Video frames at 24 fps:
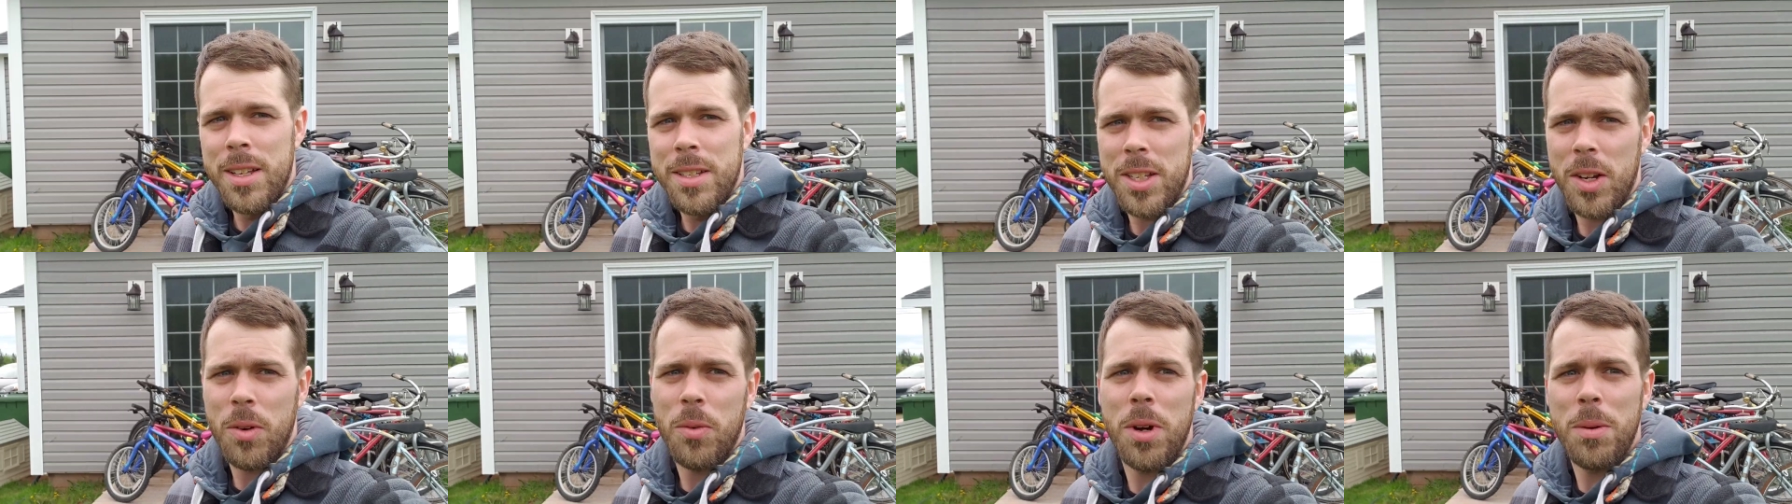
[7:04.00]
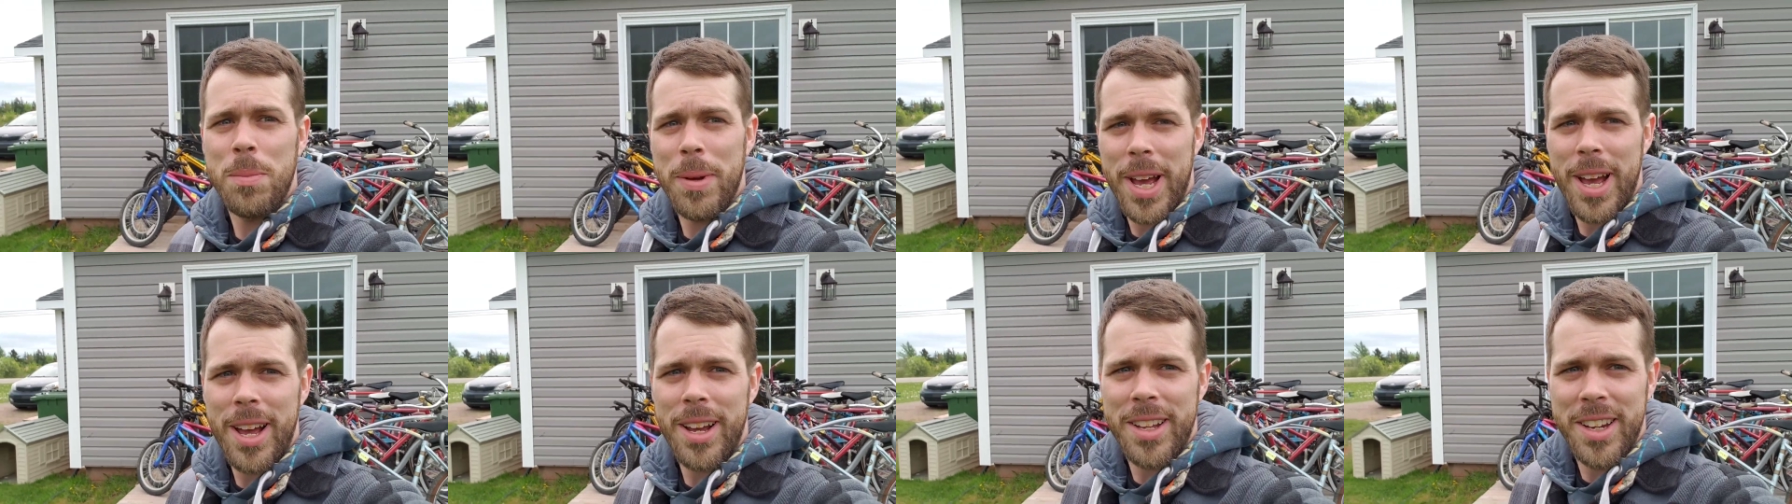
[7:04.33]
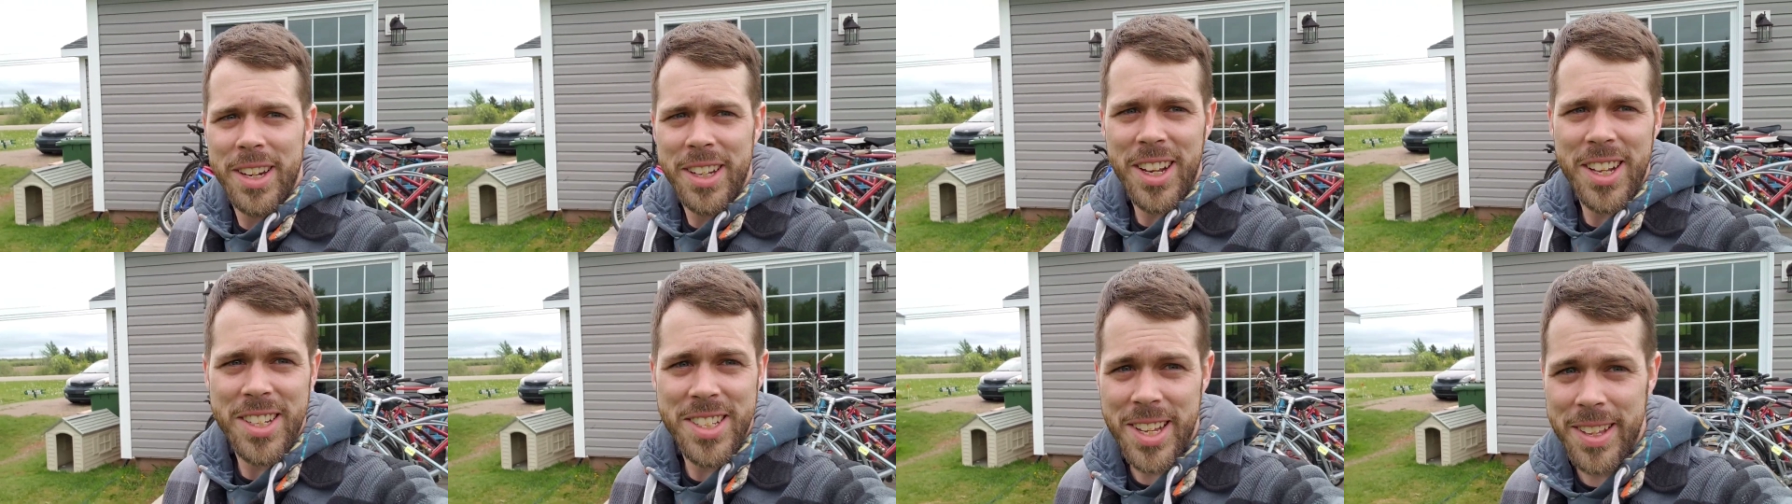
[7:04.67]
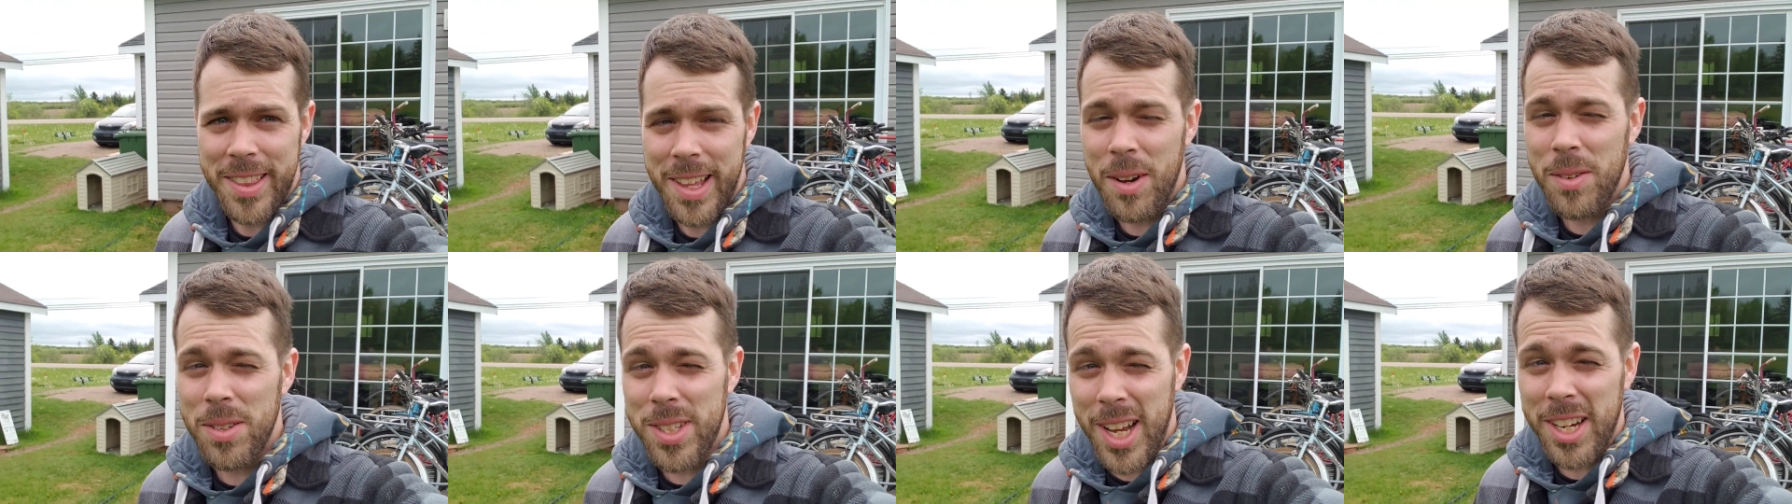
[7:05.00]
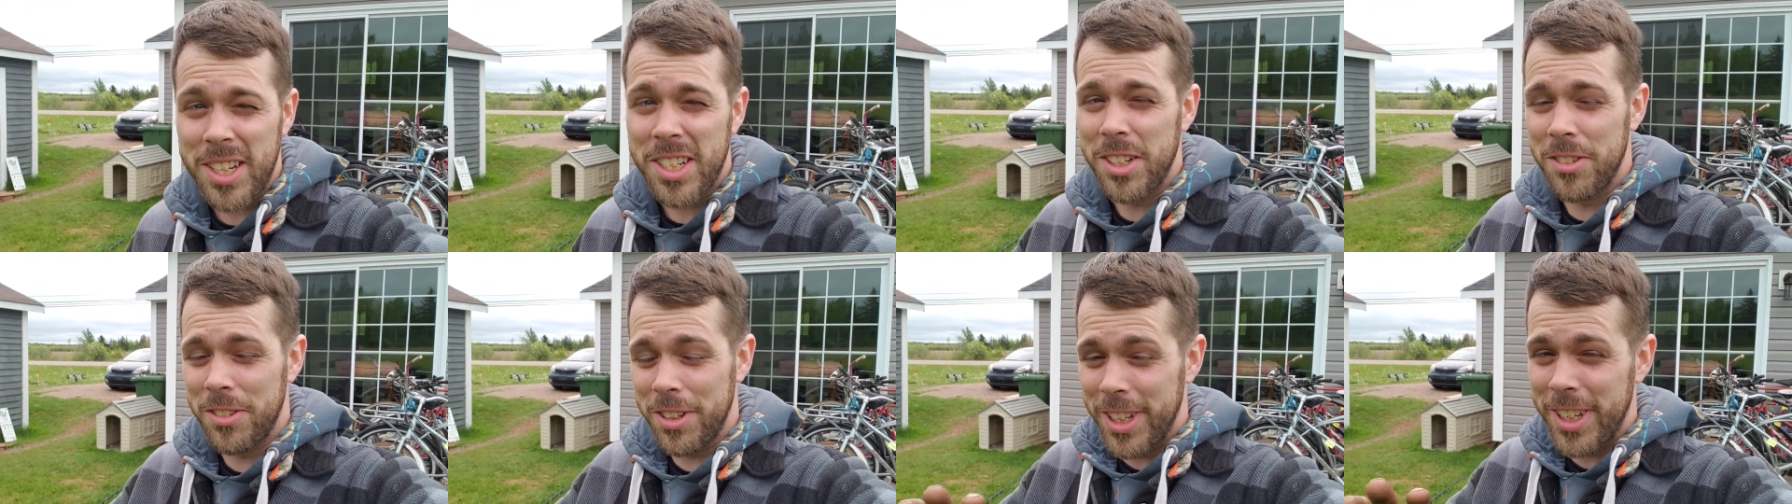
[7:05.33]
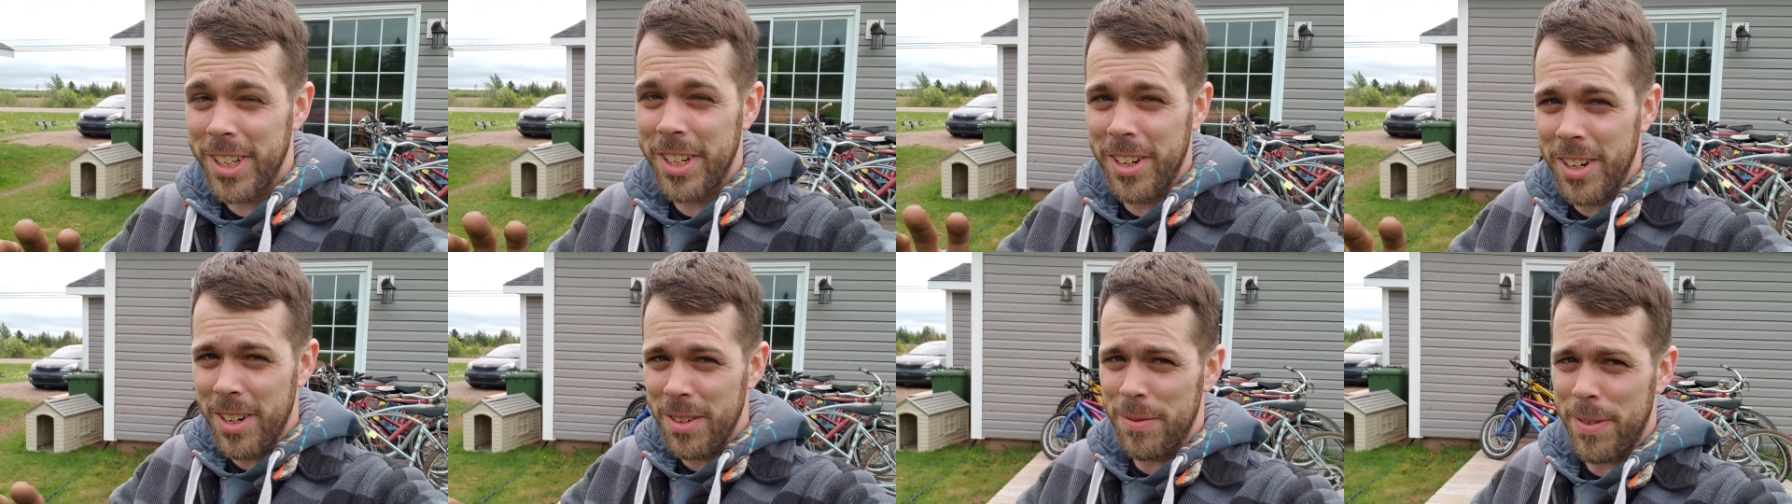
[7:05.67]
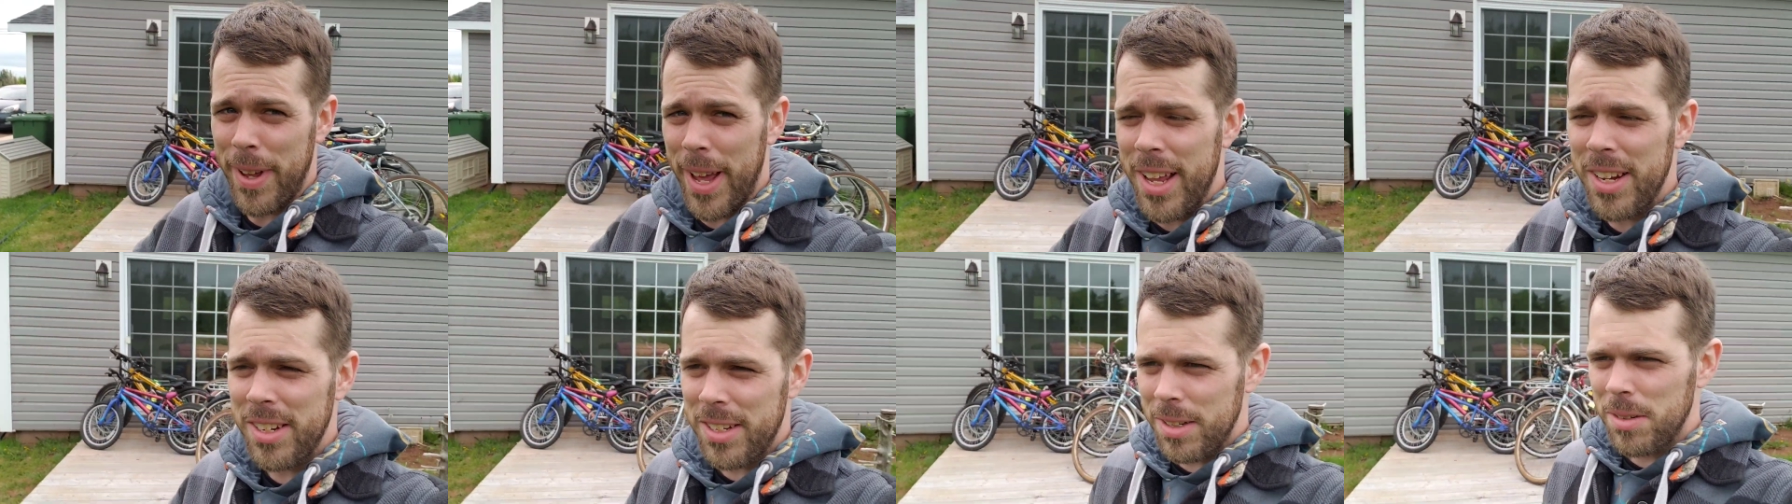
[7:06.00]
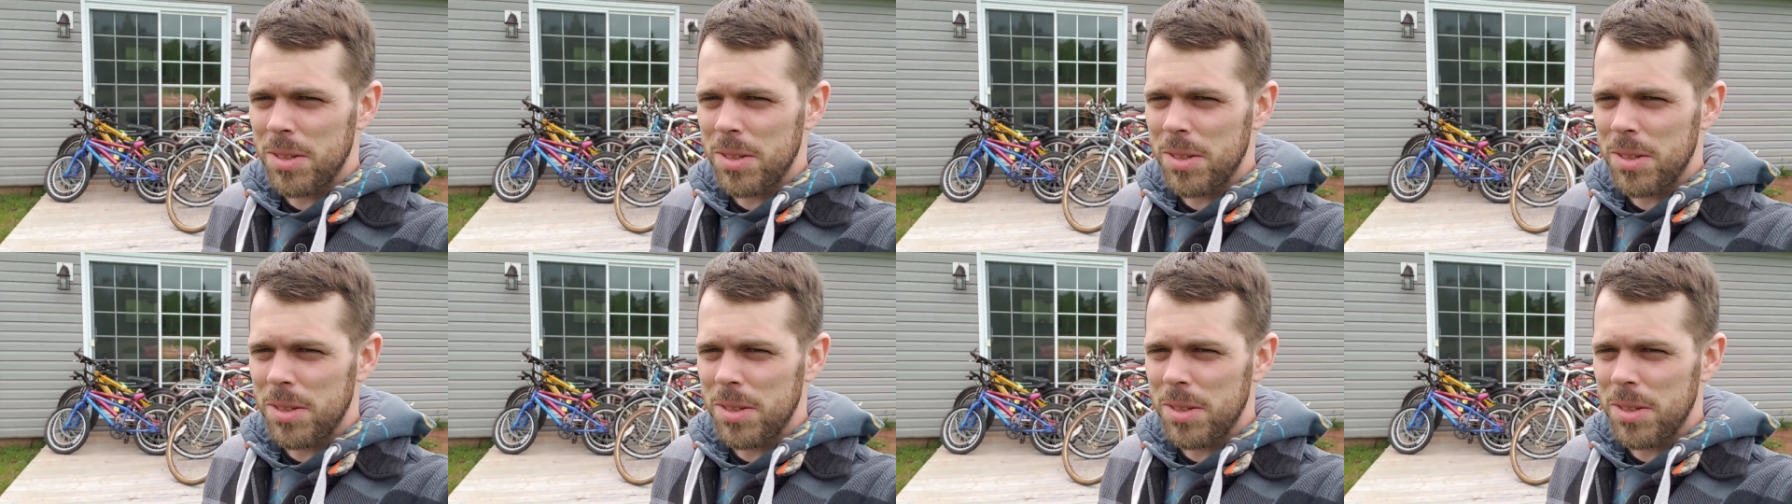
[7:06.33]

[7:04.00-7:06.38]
So we're back, and I gotta say, that was actually a really good event.